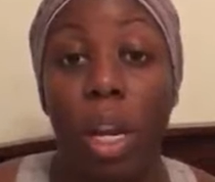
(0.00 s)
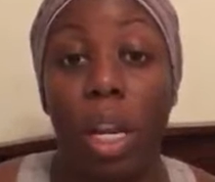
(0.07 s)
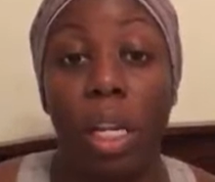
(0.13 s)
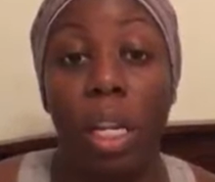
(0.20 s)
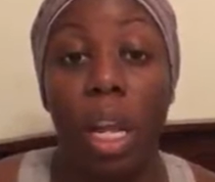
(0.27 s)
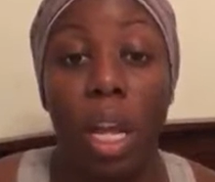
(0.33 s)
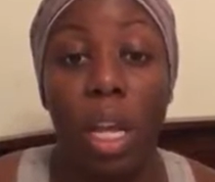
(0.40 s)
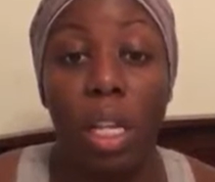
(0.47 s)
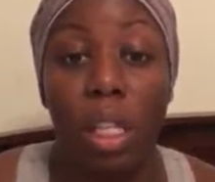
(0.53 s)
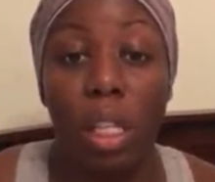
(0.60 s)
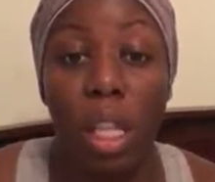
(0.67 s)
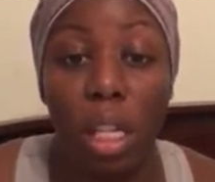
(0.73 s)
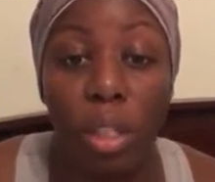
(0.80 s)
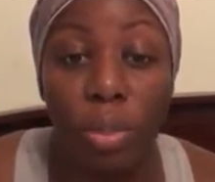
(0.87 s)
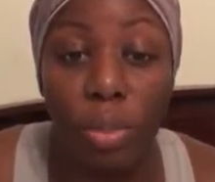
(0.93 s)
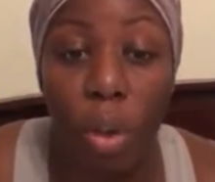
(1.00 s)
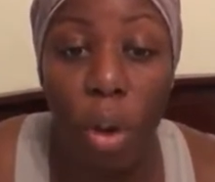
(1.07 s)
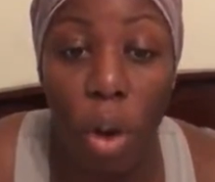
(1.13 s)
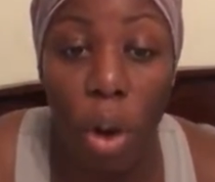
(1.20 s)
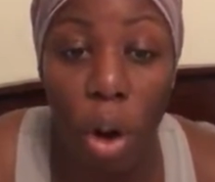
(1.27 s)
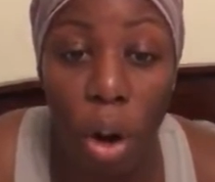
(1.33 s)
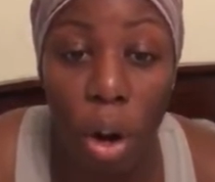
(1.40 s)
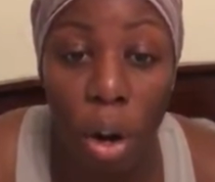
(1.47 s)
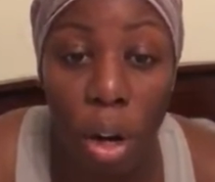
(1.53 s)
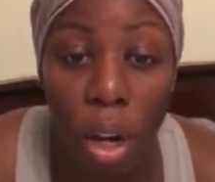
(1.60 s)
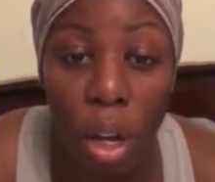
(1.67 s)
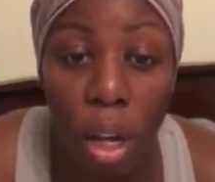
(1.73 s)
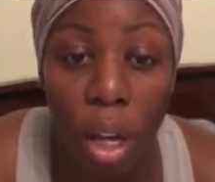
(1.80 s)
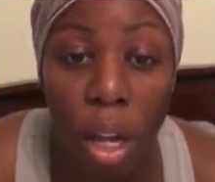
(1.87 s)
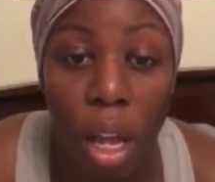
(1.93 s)
And thus far,
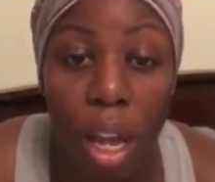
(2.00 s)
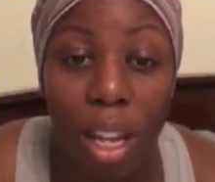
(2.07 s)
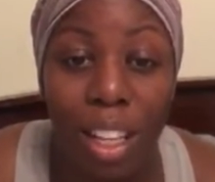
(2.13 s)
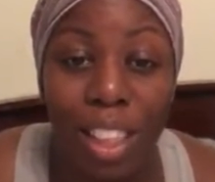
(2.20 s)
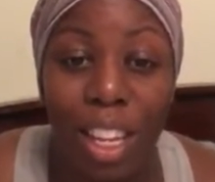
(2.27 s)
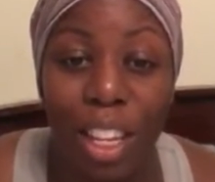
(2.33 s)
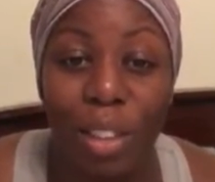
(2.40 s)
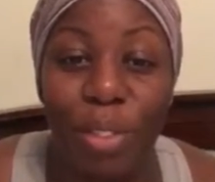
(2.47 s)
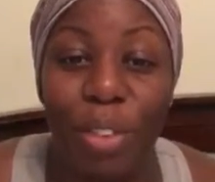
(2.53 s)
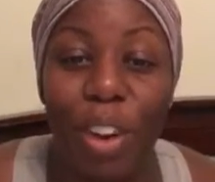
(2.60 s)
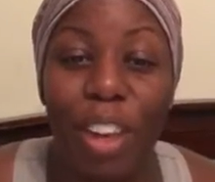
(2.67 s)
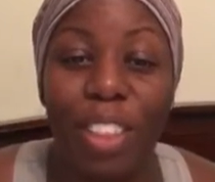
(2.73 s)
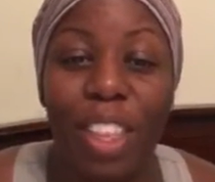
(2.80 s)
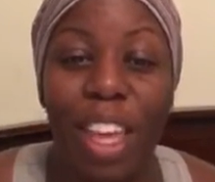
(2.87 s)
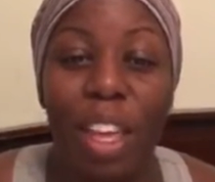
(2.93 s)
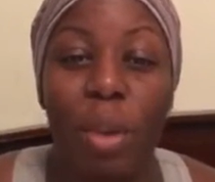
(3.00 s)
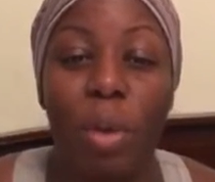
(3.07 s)
thank you,